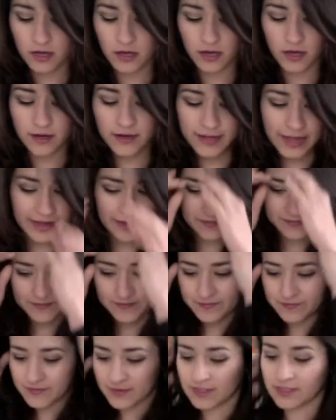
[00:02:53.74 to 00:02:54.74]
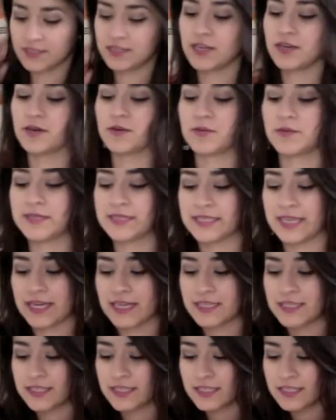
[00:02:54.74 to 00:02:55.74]
Okay, so what's
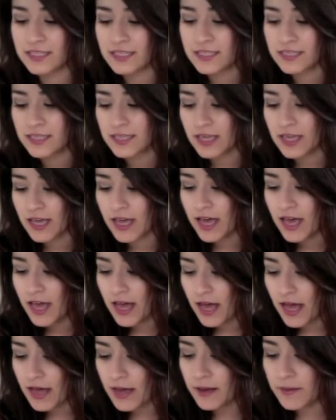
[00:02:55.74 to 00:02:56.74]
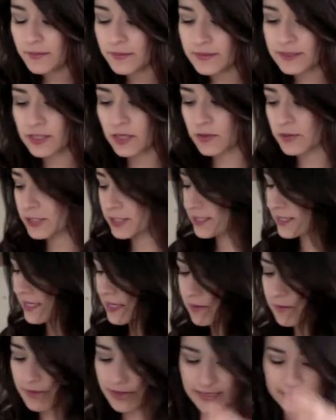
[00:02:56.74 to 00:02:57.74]
next? So we're just going
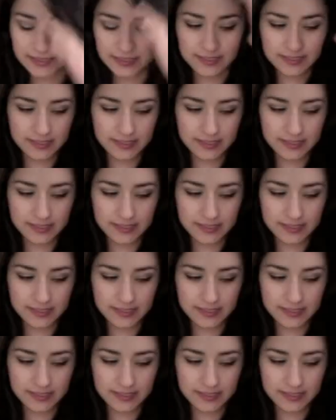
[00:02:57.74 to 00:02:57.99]
to mix this